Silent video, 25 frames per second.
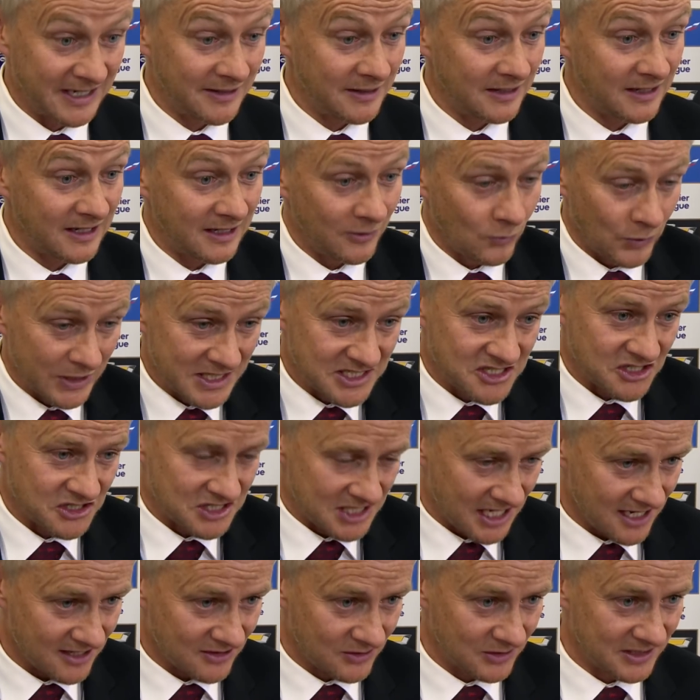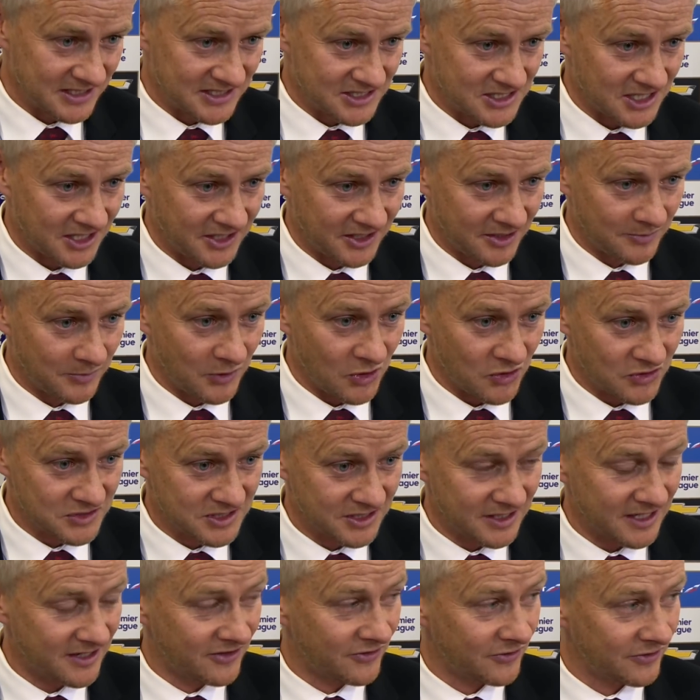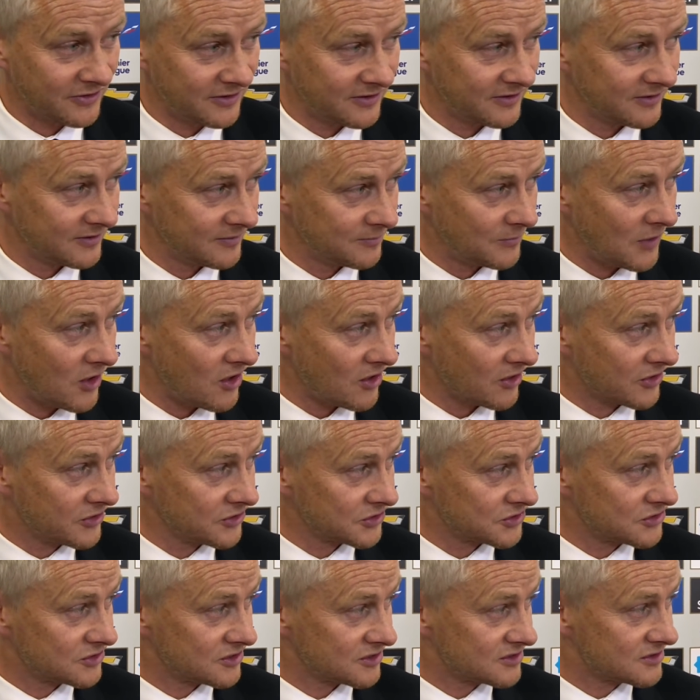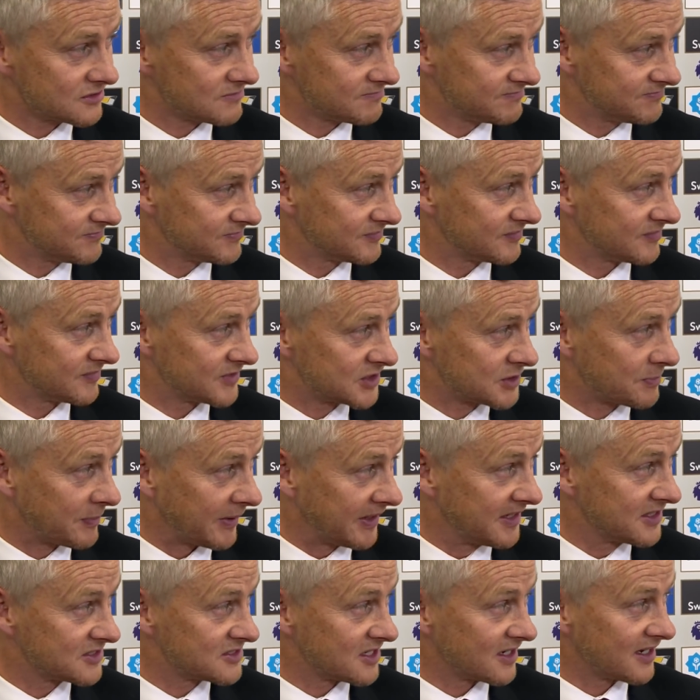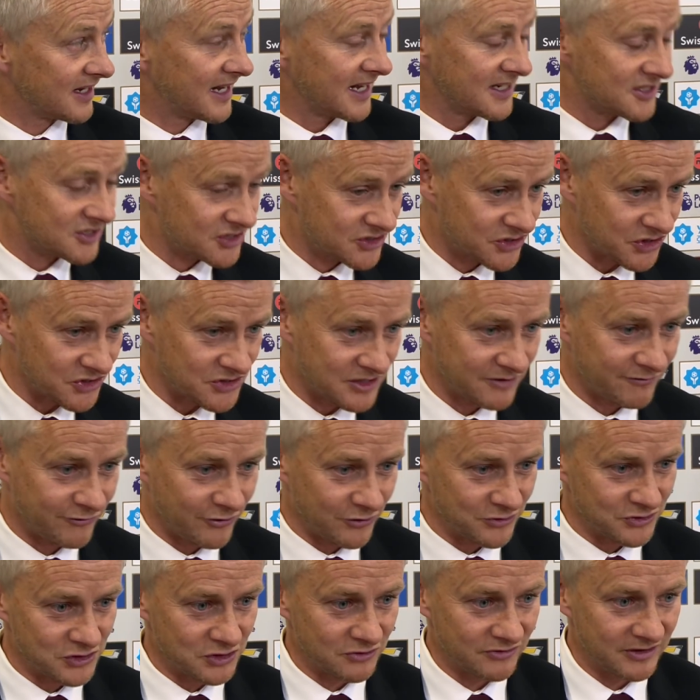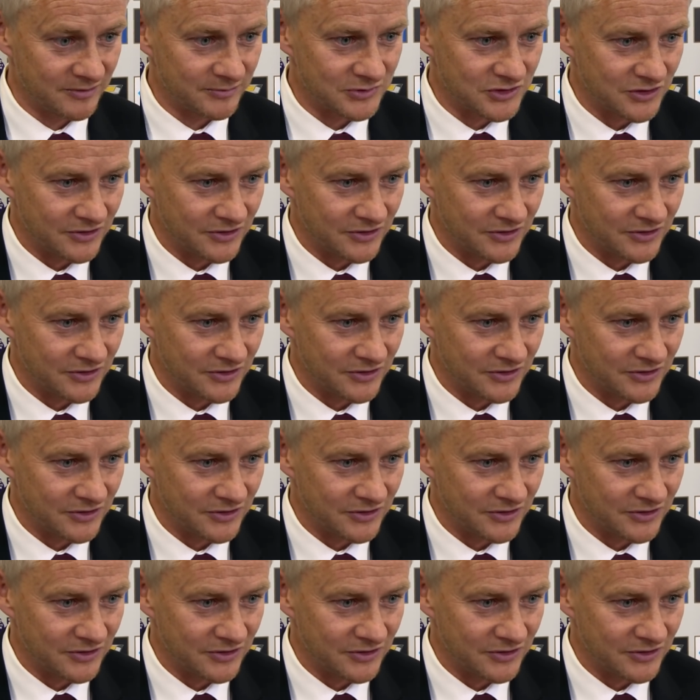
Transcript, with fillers: He, he wins a tackle inside the box, and then uh, Marcus just sprints and gets just in front of him.